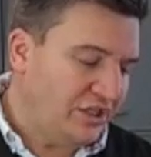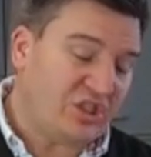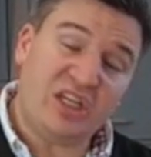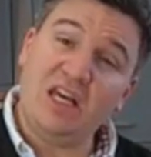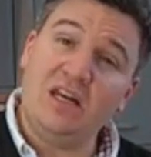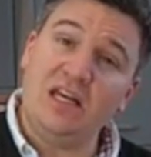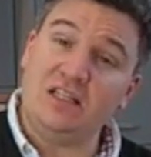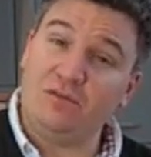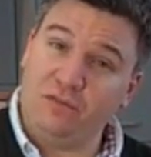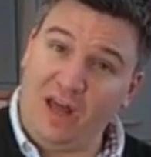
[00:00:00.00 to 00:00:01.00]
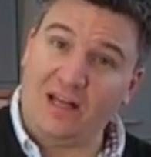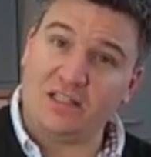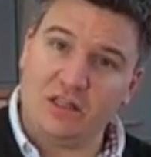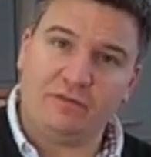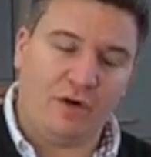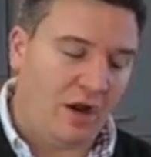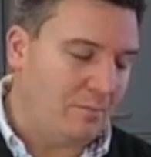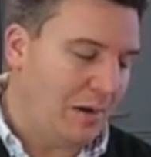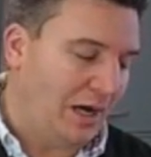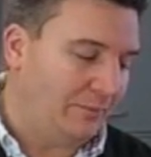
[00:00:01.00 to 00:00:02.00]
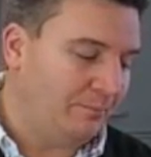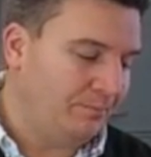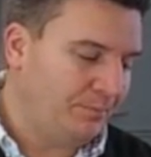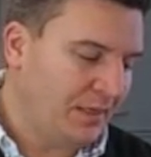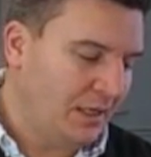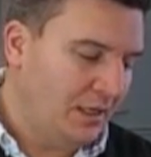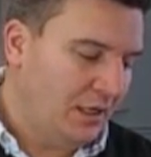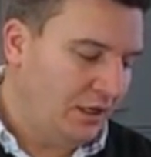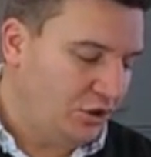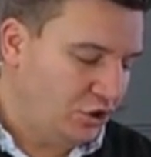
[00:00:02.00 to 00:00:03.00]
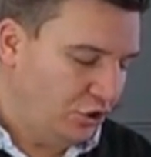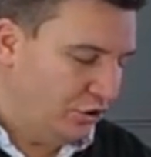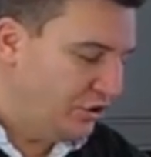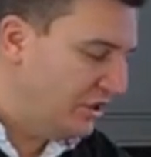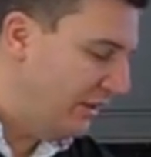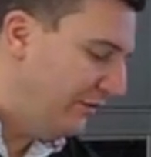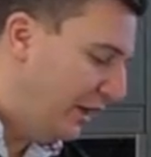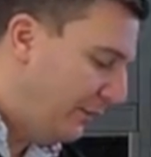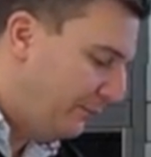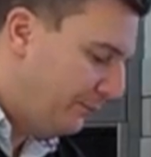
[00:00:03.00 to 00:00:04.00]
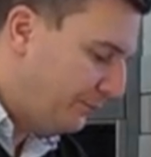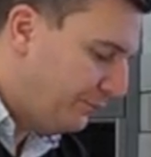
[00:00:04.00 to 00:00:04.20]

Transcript: the skin is flat to the frying pan and just give it